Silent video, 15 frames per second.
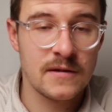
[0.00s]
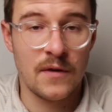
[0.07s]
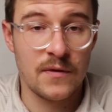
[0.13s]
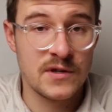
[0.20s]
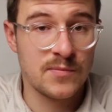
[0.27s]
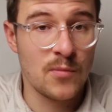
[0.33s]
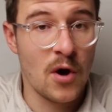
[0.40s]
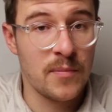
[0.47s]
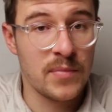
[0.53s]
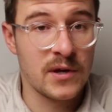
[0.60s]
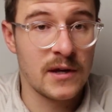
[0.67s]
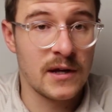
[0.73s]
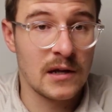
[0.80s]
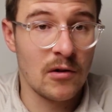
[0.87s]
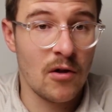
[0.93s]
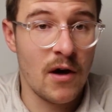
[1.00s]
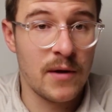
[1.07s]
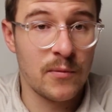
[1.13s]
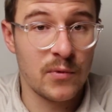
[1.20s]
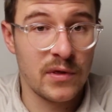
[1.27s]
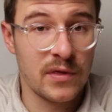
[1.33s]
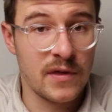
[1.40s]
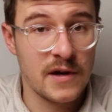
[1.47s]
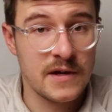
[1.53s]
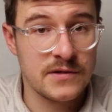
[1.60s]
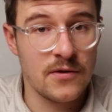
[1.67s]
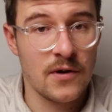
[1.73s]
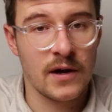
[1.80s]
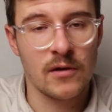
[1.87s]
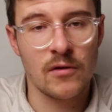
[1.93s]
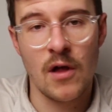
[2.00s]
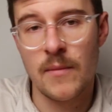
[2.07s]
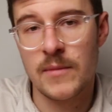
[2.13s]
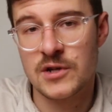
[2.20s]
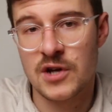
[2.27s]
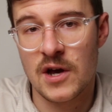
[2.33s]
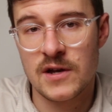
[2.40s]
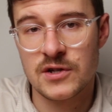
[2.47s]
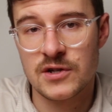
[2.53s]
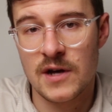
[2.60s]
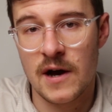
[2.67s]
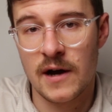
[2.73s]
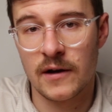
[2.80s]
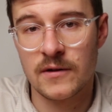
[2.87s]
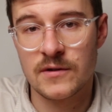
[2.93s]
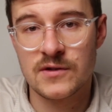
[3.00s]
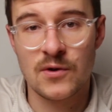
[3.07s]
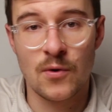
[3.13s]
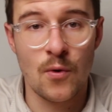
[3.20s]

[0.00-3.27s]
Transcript: Now, this might be in line with things like climate change targets